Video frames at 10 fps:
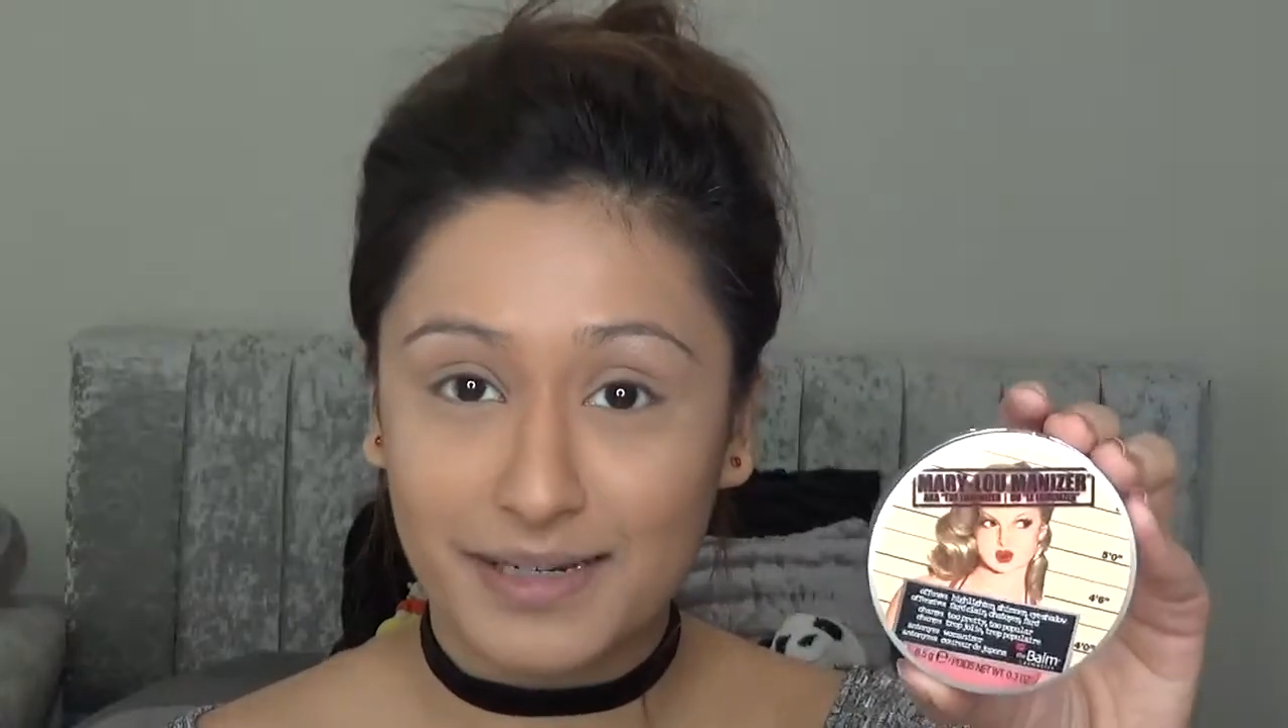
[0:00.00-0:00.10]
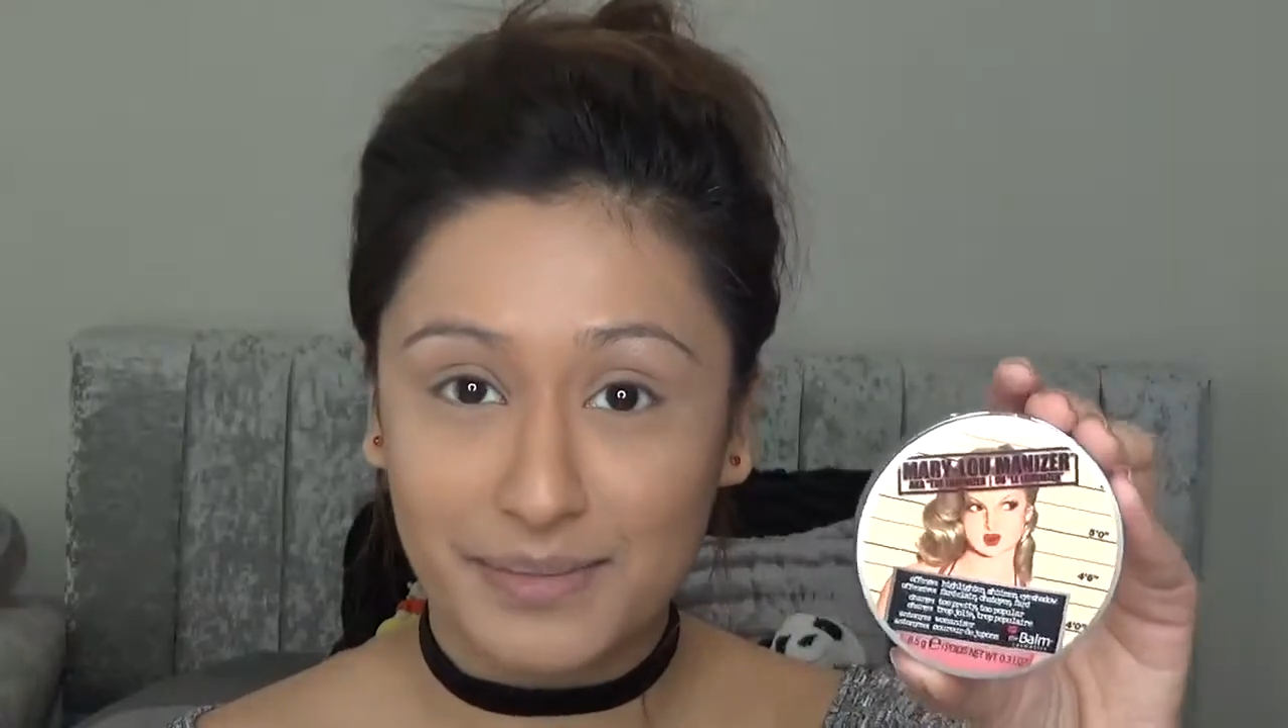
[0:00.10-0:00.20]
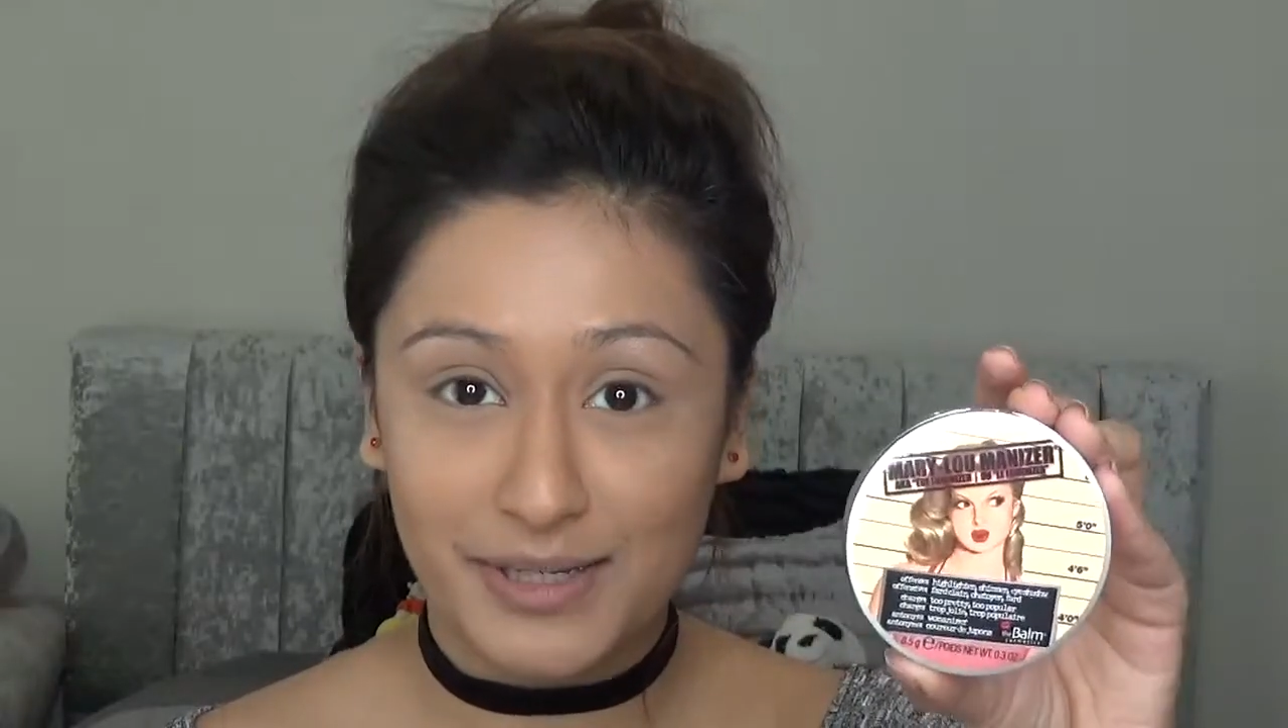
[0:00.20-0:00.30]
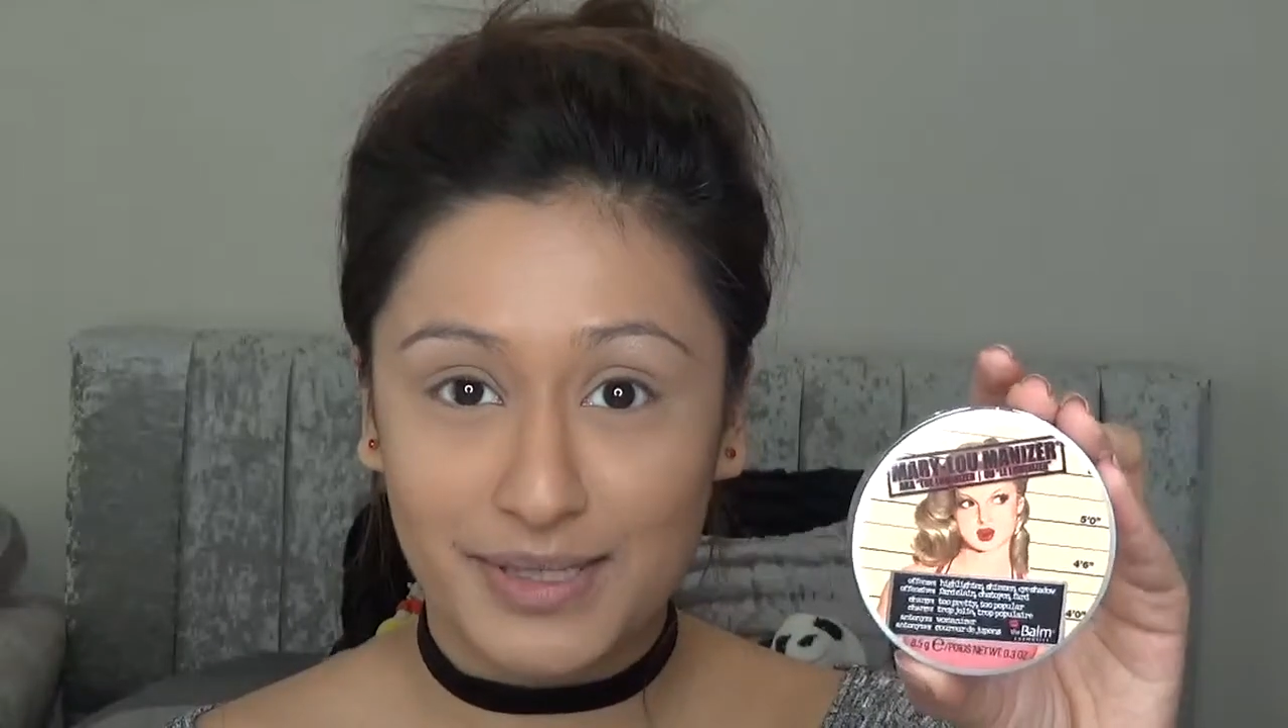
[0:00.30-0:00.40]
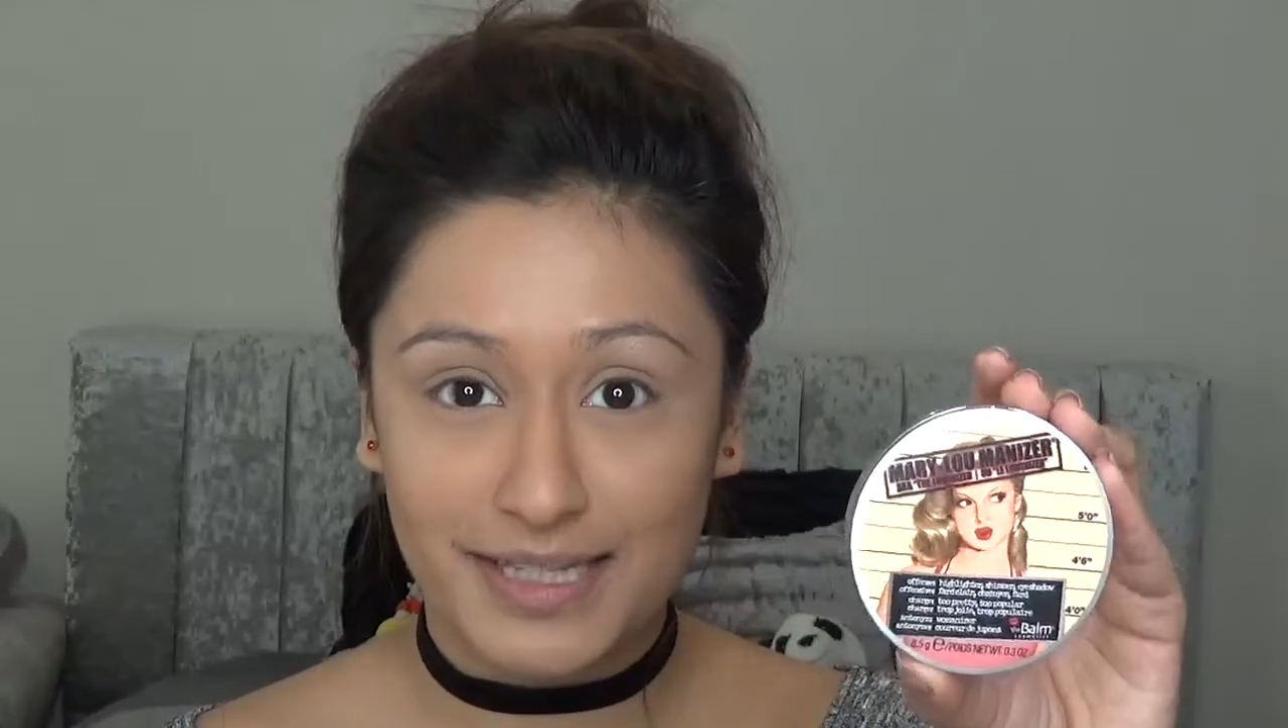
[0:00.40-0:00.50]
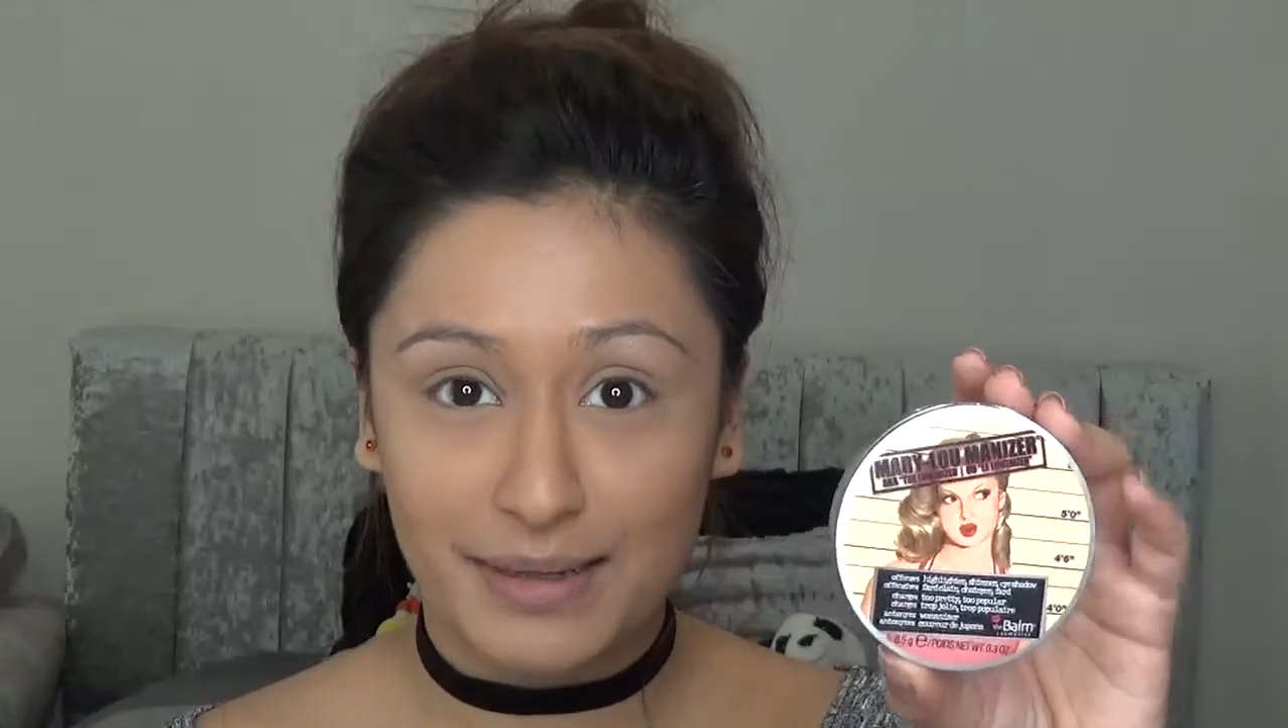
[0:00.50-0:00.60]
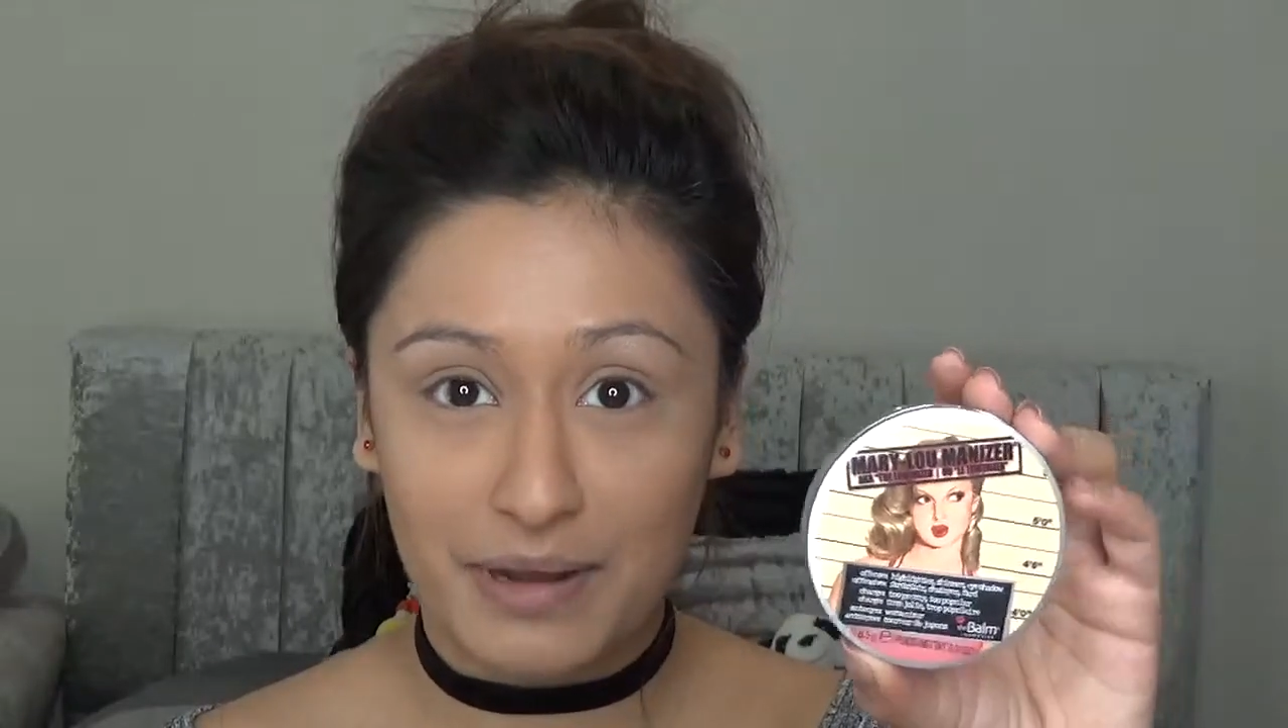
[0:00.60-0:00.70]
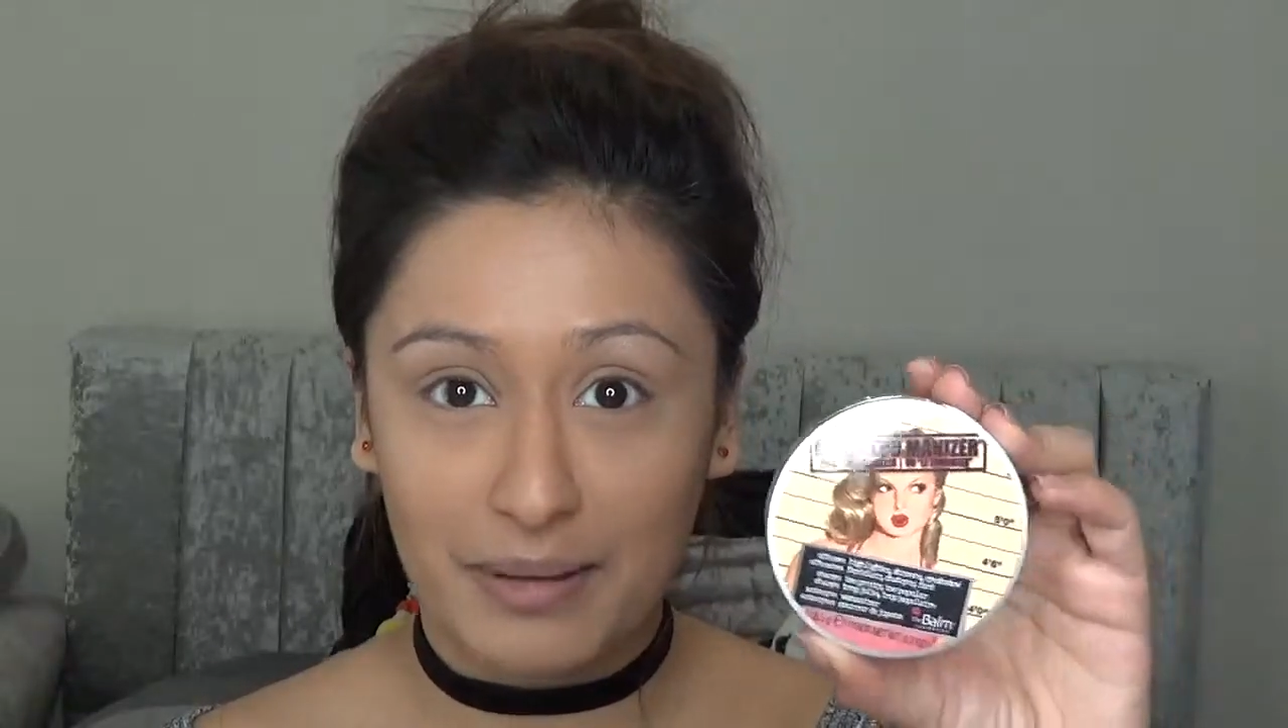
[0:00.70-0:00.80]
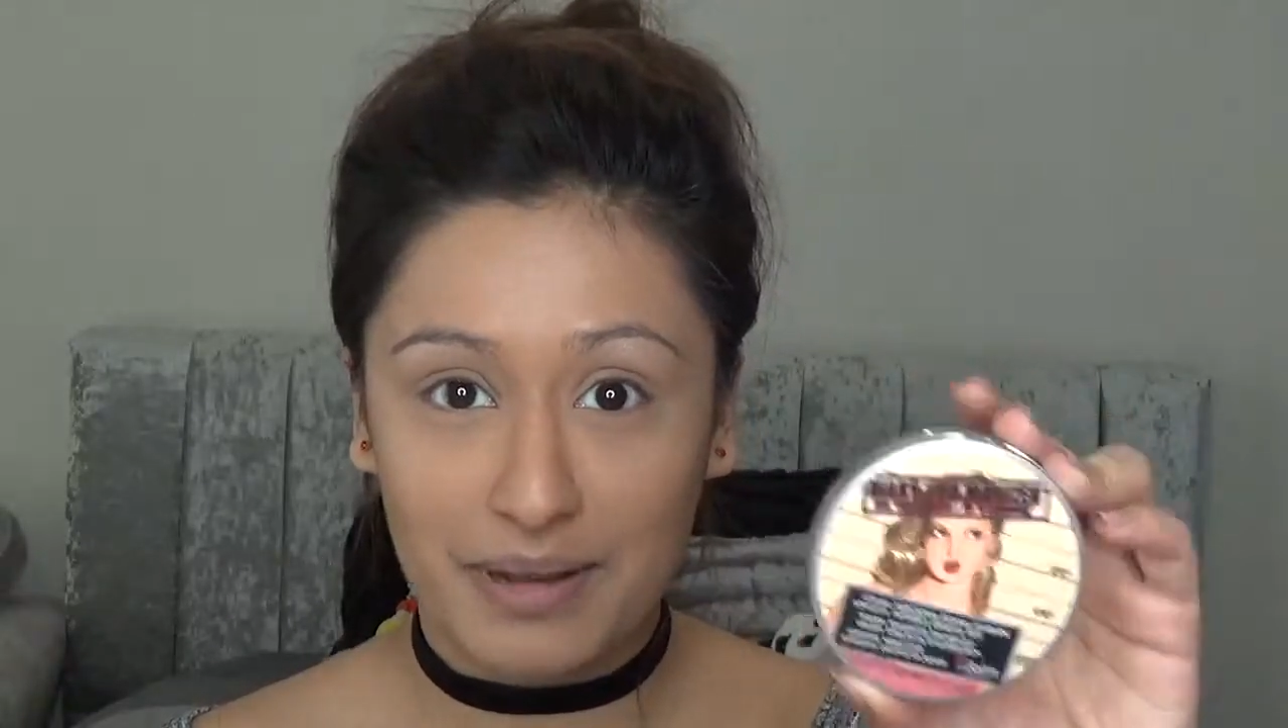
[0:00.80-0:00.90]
to be using my